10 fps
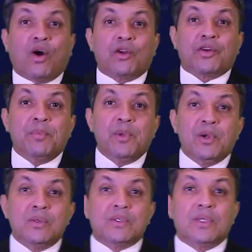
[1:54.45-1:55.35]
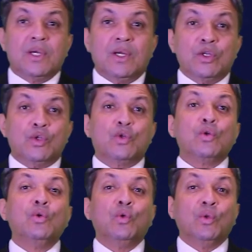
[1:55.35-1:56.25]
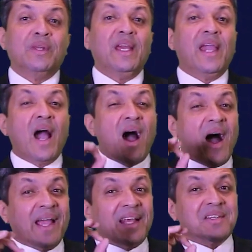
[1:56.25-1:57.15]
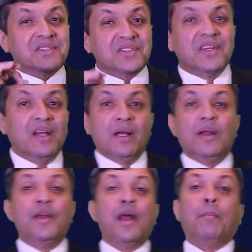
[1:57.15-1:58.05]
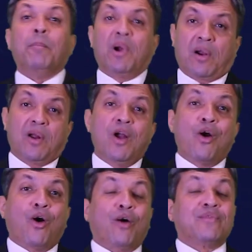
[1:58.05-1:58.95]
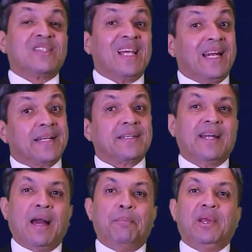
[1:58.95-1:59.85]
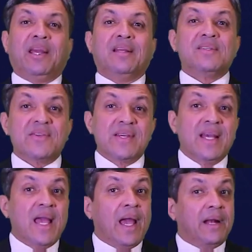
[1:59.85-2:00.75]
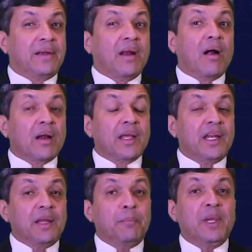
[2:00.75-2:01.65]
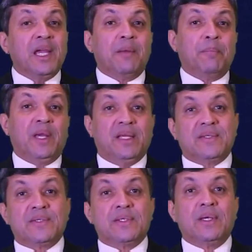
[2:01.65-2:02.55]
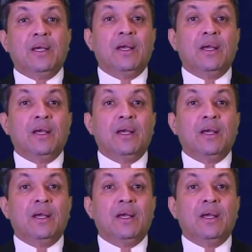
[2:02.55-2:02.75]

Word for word: contribute to the highest number of selected applicants and targeting PNPs